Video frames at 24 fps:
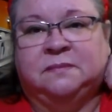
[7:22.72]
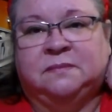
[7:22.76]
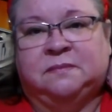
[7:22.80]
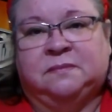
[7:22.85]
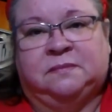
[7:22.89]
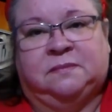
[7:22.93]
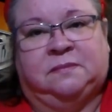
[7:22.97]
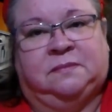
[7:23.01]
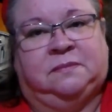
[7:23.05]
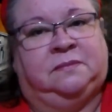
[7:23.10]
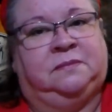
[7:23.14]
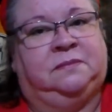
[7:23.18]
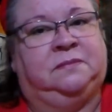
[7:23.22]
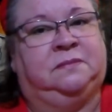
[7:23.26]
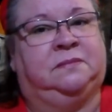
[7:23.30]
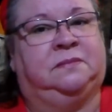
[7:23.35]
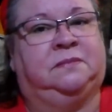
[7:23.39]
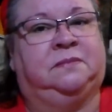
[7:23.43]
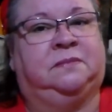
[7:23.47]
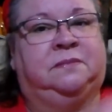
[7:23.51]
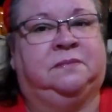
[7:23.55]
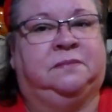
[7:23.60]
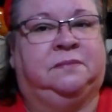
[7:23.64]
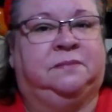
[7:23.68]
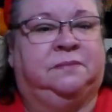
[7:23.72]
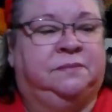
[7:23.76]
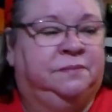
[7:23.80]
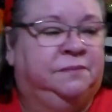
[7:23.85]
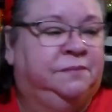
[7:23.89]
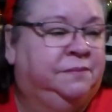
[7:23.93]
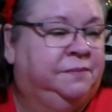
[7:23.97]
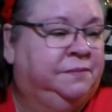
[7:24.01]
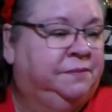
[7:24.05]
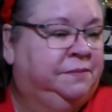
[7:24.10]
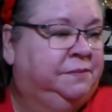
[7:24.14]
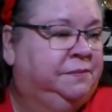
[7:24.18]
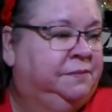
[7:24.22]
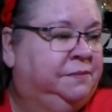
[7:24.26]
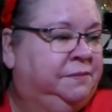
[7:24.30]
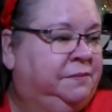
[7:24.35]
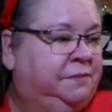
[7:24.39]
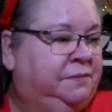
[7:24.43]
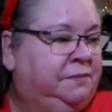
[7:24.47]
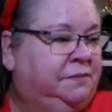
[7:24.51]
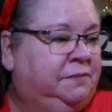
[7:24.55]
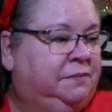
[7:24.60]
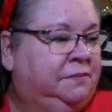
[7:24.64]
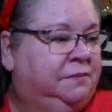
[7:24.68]

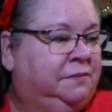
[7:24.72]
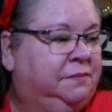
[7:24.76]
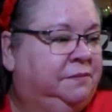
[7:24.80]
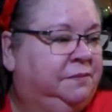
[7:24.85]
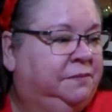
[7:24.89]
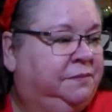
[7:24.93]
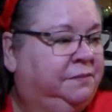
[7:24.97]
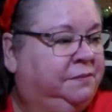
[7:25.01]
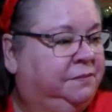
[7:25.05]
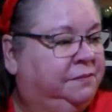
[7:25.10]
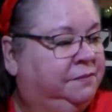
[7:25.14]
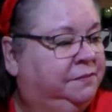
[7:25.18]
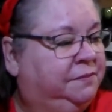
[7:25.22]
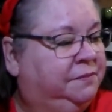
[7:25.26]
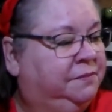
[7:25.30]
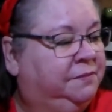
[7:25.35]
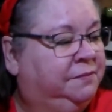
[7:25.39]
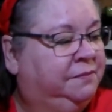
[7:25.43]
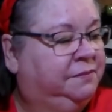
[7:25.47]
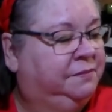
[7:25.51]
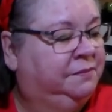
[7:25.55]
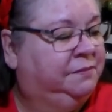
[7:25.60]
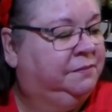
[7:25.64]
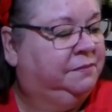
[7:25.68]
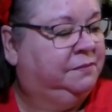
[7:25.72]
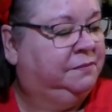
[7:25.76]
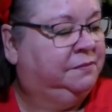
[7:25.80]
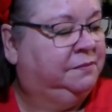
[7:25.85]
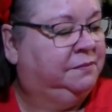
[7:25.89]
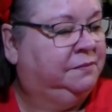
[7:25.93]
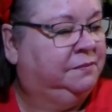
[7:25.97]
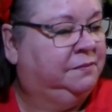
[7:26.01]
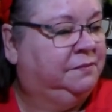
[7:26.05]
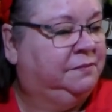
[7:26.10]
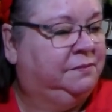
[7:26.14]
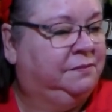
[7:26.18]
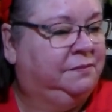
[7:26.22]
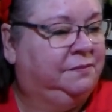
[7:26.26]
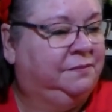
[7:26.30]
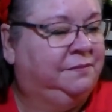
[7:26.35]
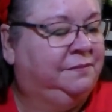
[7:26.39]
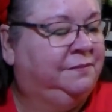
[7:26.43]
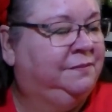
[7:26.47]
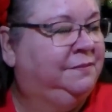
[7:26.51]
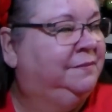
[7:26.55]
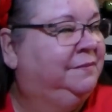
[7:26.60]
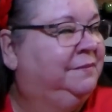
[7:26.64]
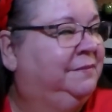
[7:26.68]

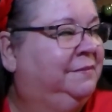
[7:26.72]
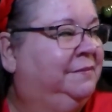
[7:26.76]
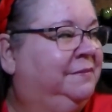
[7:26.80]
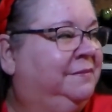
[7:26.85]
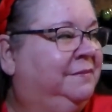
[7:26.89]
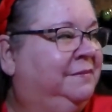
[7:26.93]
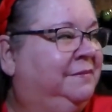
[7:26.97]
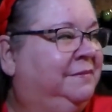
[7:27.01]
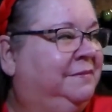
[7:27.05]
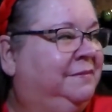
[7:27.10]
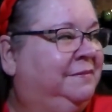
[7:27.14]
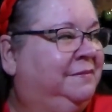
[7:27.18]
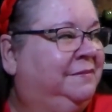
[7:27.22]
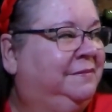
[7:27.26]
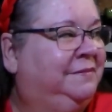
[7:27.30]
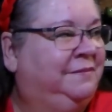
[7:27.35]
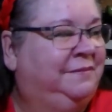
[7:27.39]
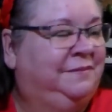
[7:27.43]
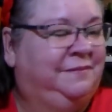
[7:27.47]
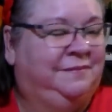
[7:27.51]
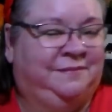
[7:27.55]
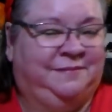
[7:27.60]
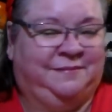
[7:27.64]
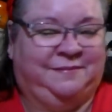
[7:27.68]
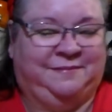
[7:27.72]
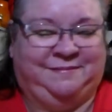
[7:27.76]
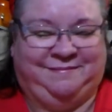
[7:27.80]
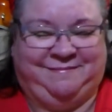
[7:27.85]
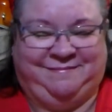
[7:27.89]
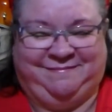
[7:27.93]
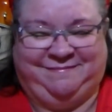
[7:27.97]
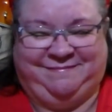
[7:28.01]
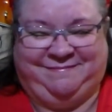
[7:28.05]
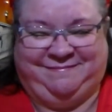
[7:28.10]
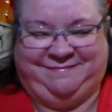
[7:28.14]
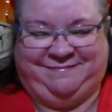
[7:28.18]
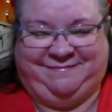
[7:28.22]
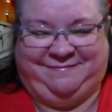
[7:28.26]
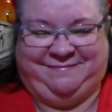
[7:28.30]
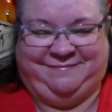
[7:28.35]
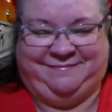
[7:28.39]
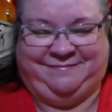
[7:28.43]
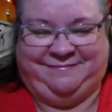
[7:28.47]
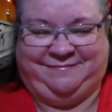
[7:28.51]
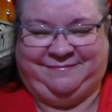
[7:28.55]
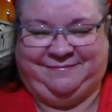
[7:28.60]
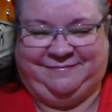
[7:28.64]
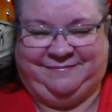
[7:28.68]

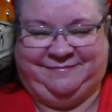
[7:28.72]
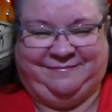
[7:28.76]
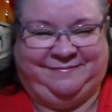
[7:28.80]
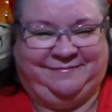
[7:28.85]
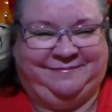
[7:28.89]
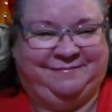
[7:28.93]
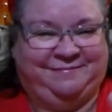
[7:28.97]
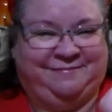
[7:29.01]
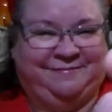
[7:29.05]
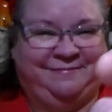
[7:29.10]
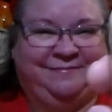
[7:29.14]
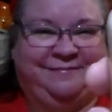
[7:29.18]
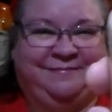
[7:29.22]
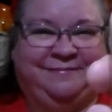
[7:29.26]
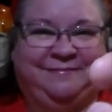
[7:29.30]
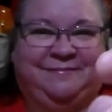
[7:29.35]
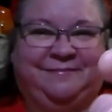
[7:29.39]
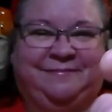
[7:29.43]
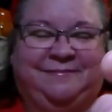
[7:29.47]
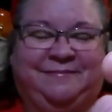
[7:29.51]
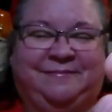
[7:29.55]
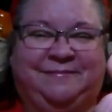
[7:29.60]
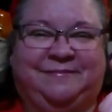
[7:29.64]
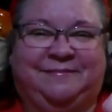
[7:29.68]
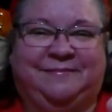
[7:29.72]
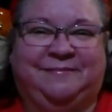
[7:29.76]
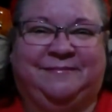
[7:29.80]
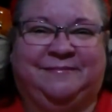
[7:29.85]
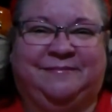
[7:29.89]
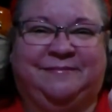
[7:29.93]
(silent)